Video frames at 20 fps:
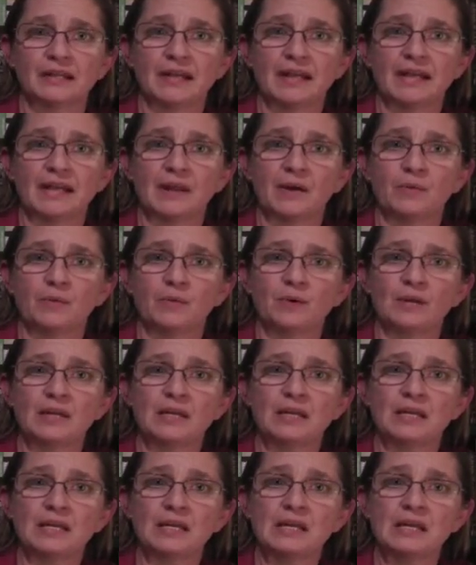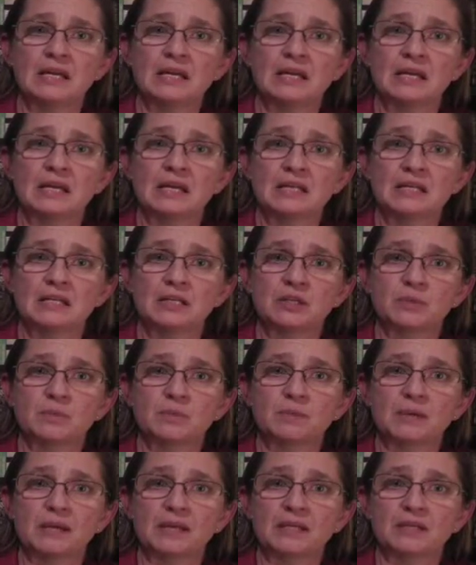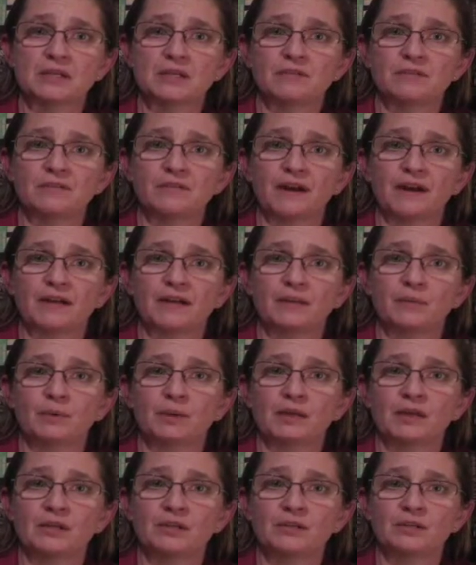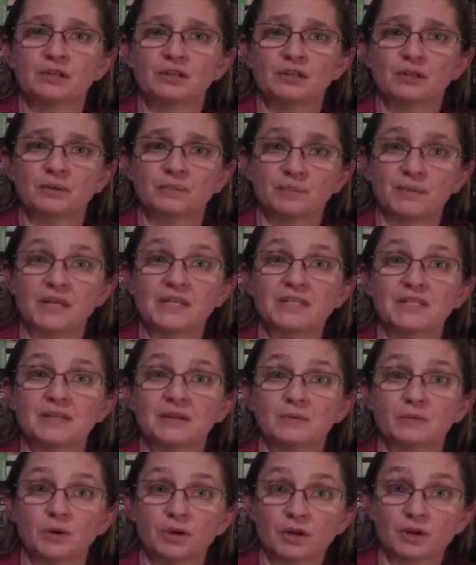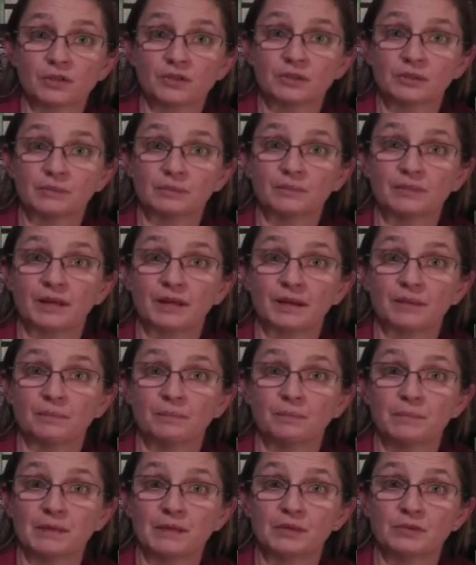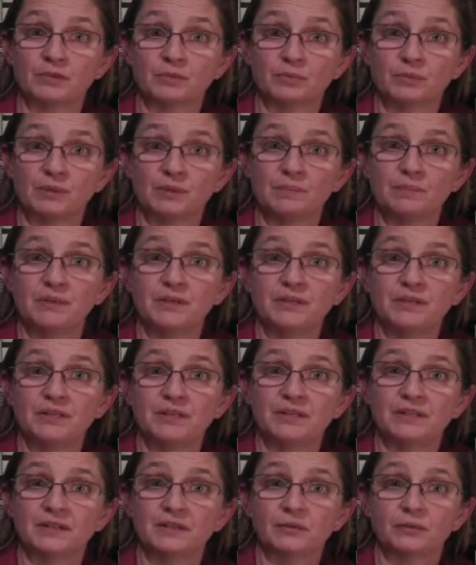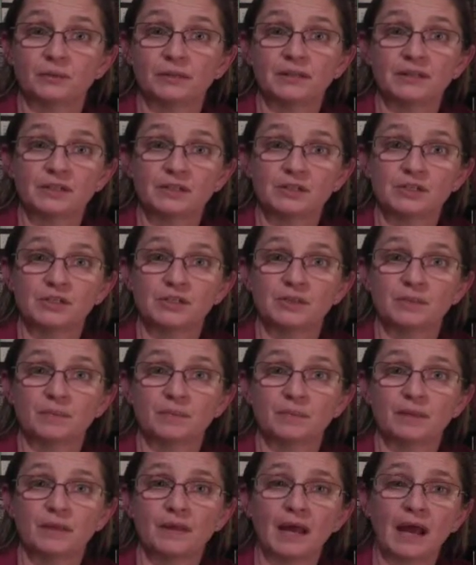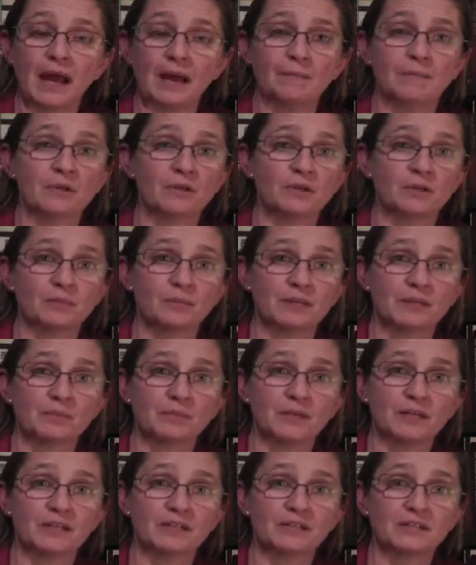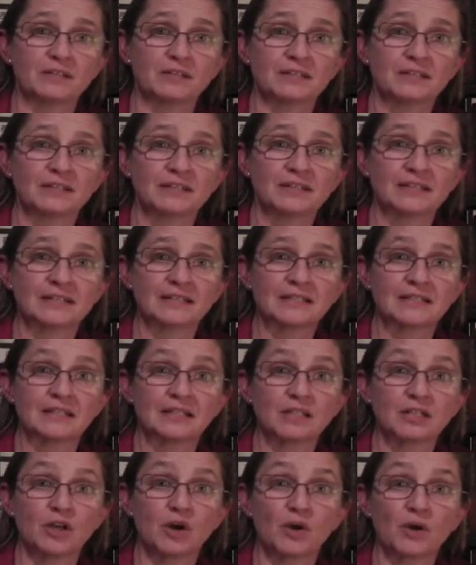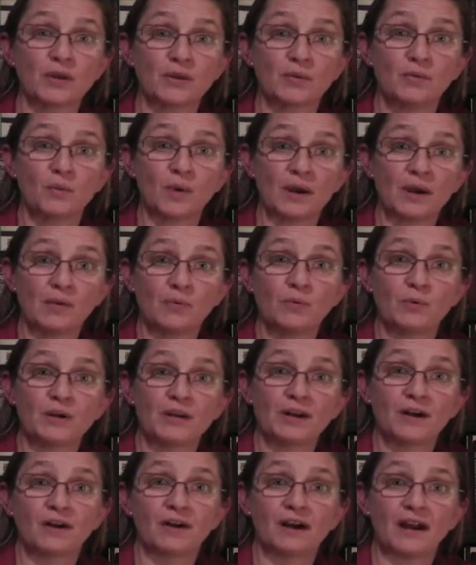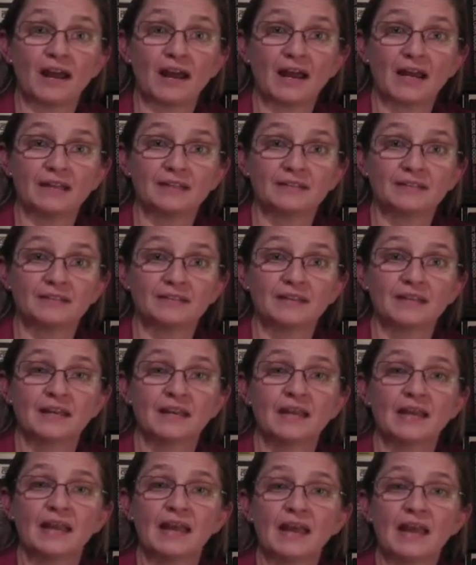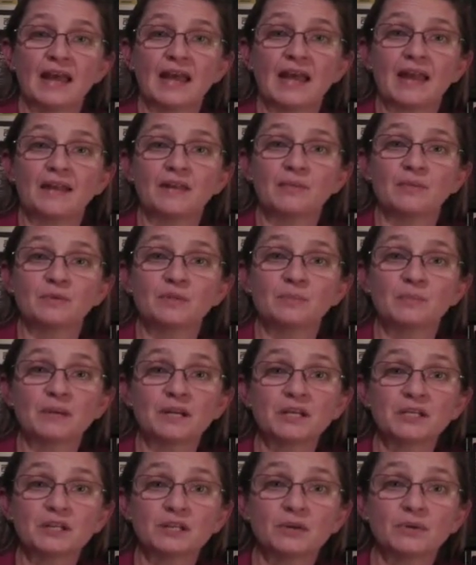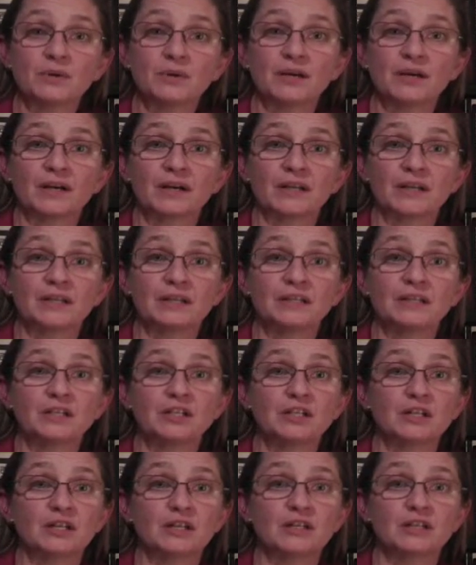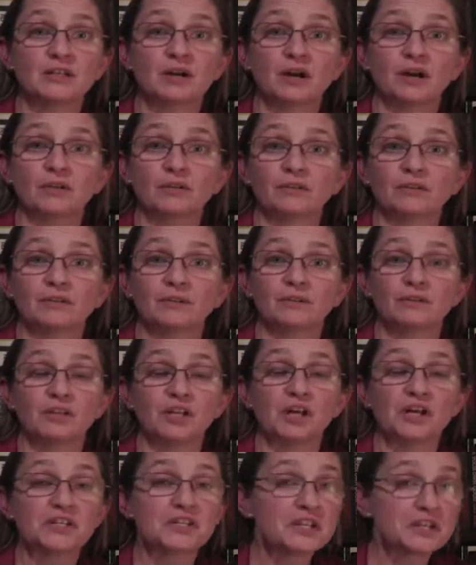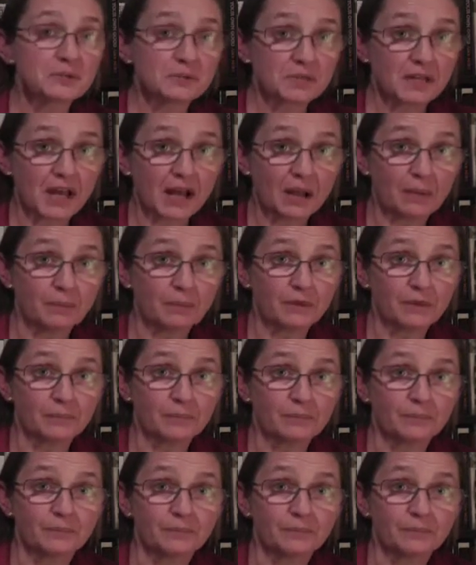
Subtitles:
And I really speak to the fact that we can do such an amazing work sometimes because we're building that relationship among human beings, knowing where we are at. And with patients where initially thought that nothing could help them,